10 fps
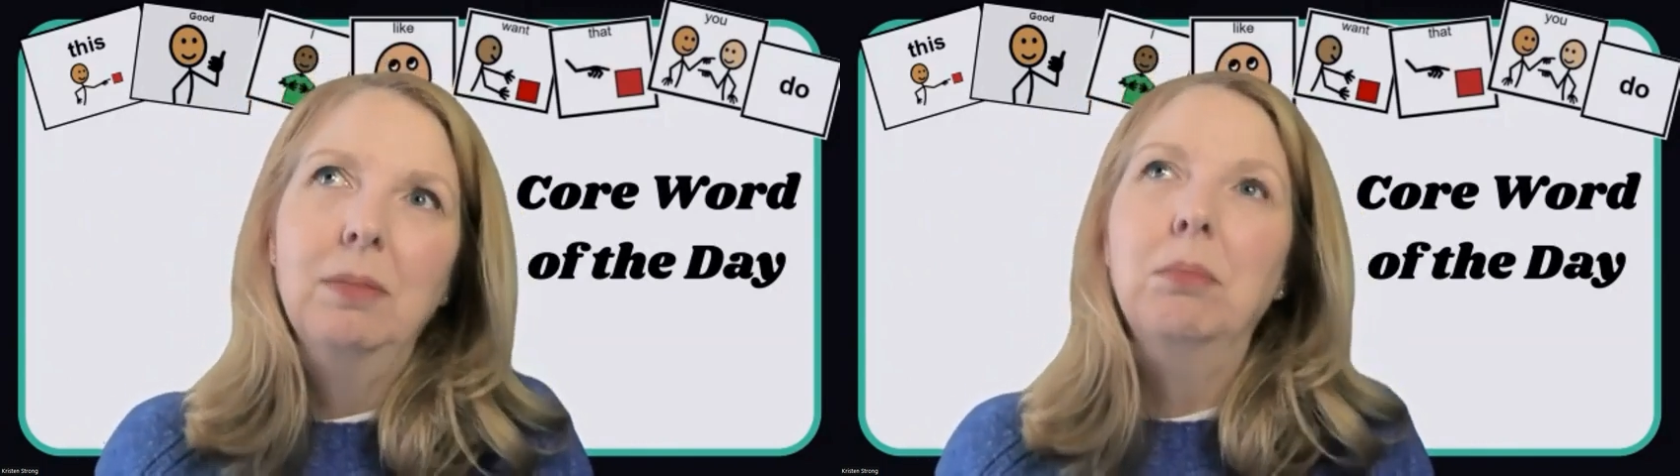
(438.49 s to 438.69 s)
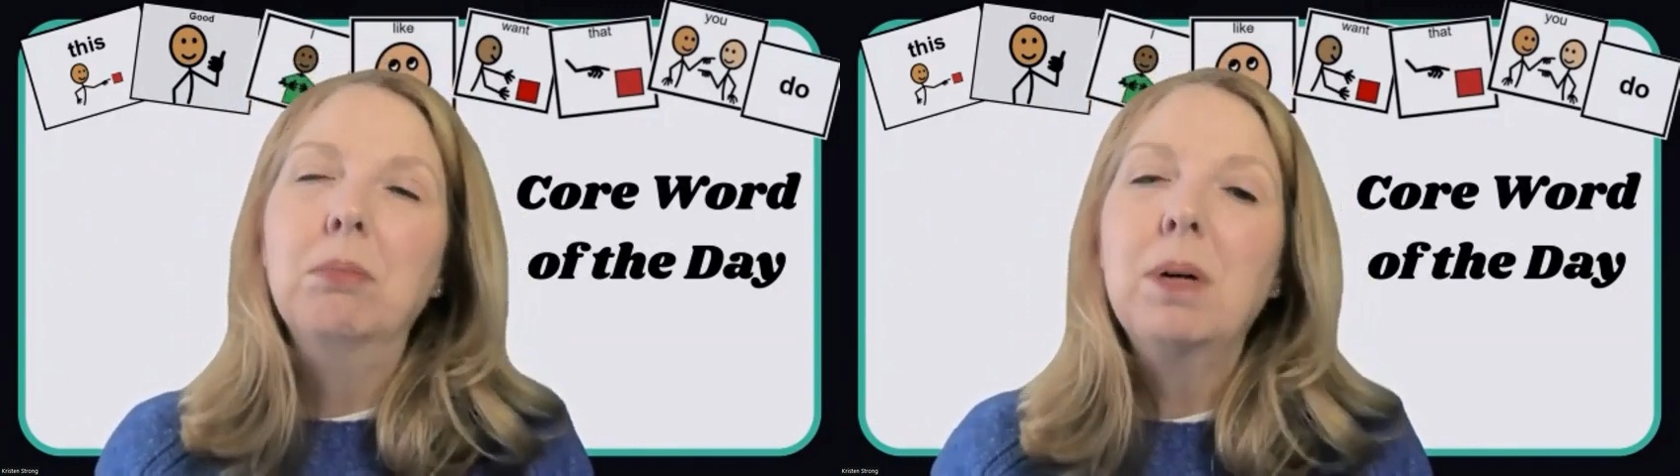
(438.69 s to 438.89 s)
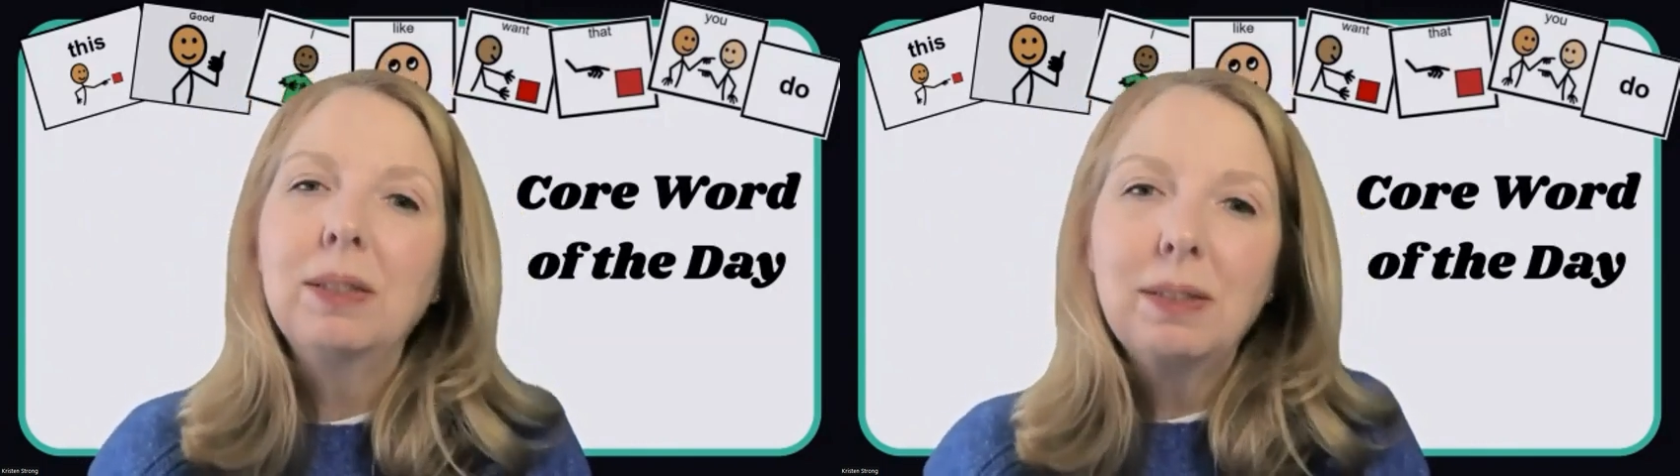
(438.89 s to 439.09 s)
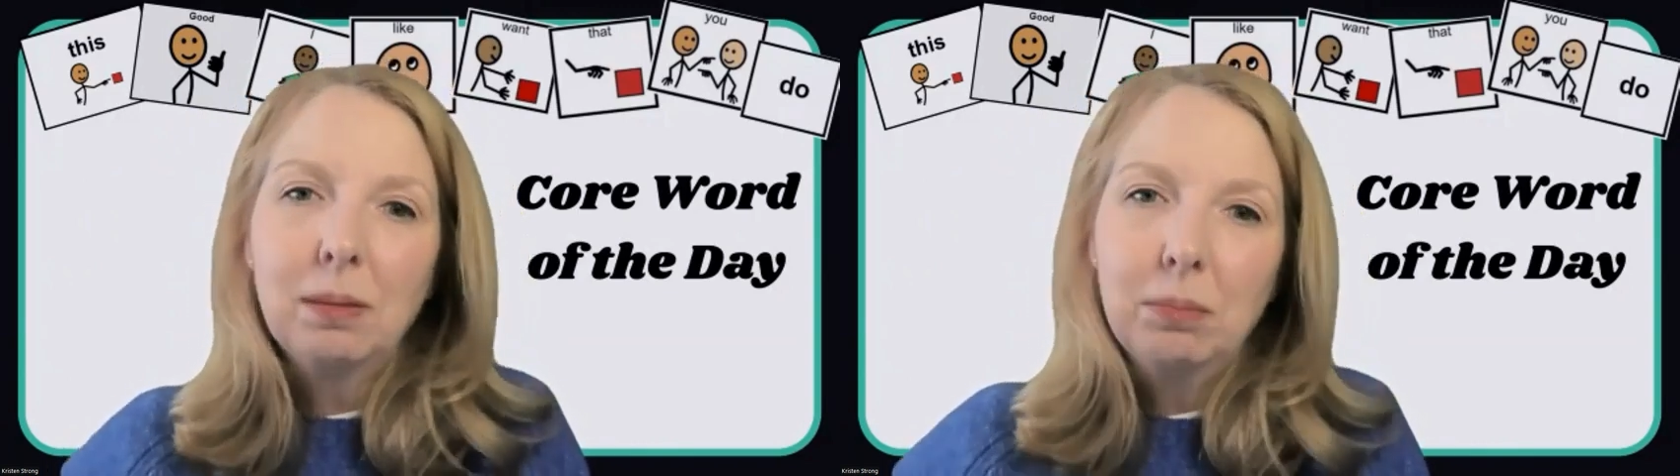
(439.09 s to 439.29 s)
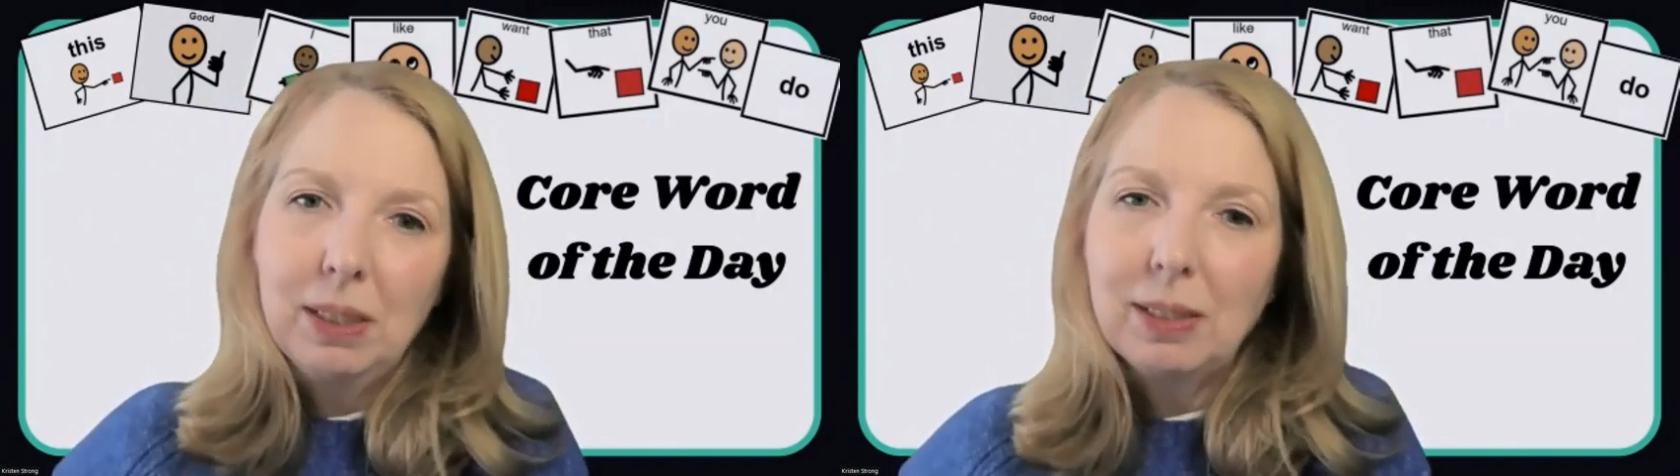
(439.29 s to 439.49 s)
months
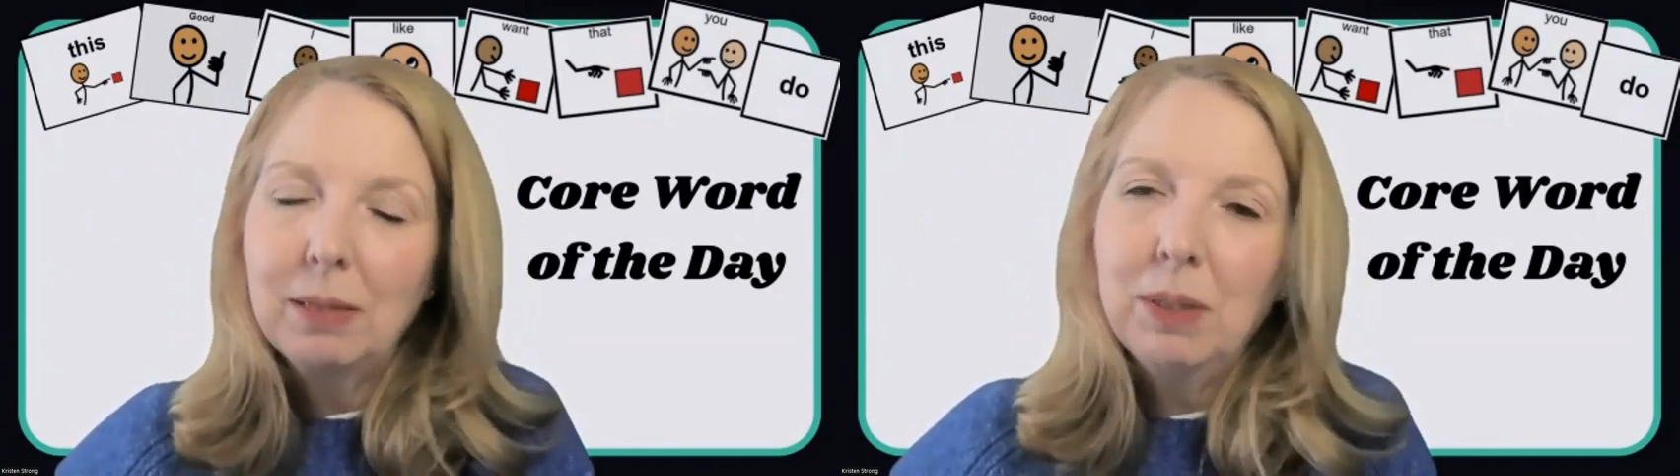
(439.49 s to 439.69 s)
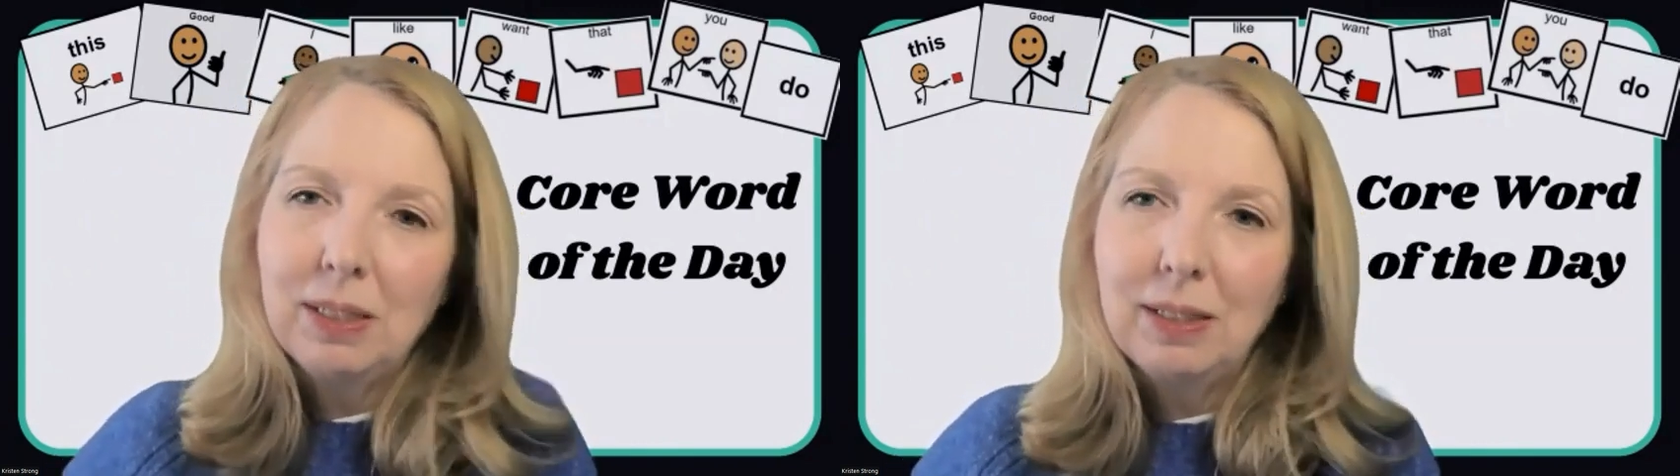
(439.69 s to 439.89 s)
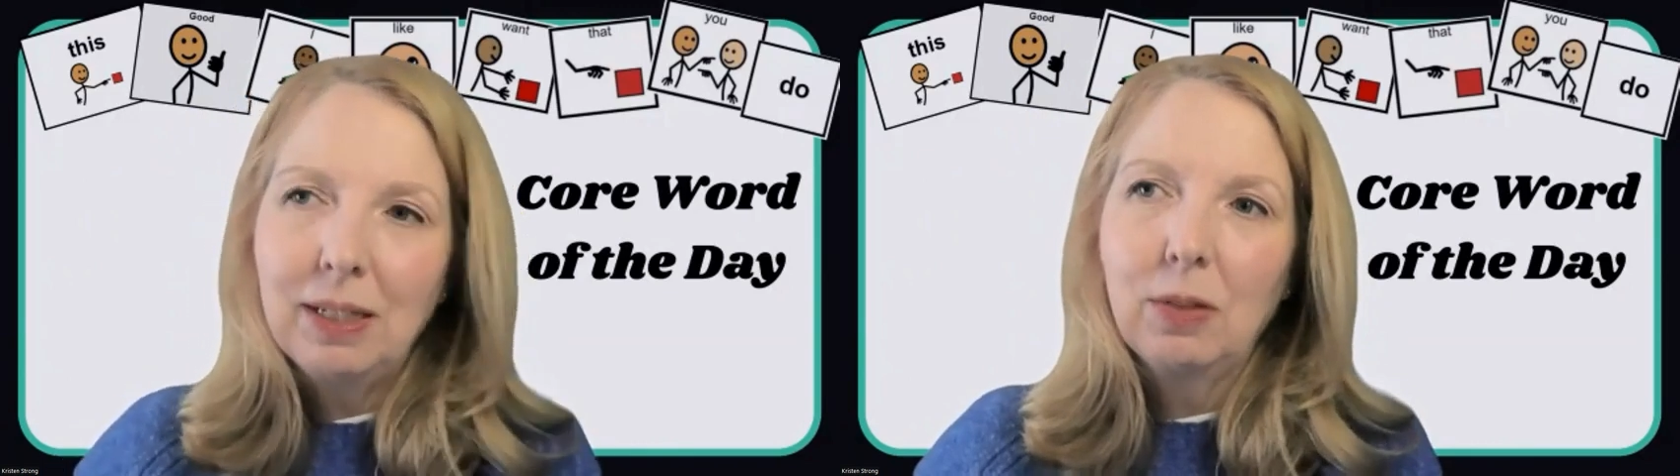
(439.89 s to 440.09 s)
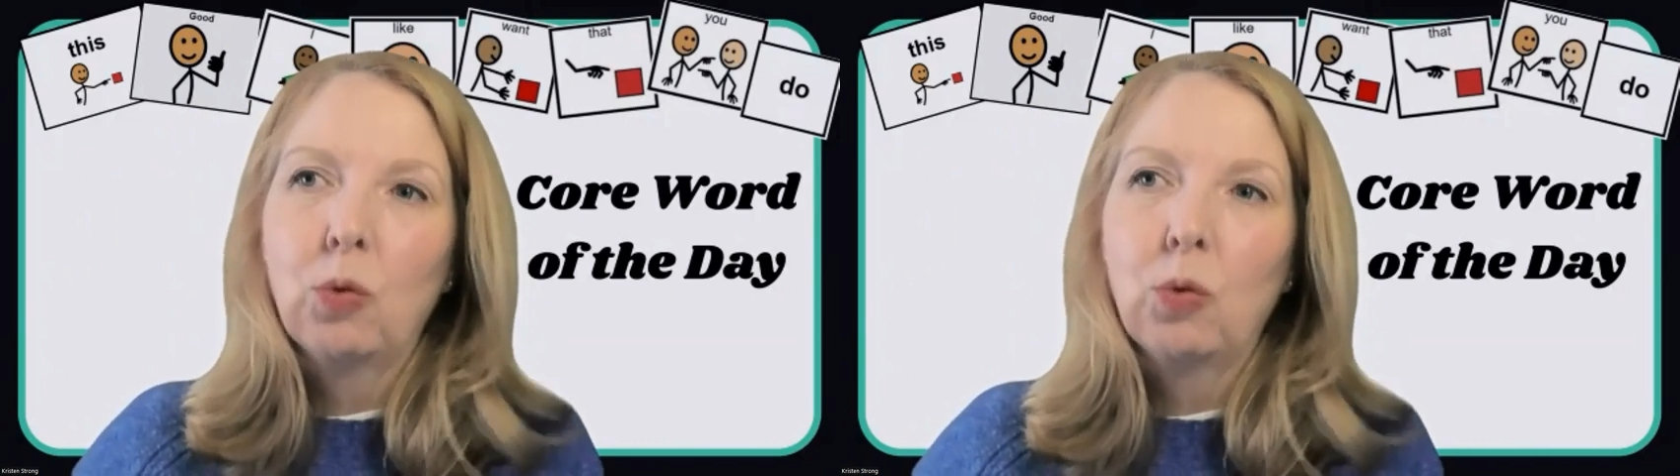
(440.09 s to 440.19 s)
and months and months to get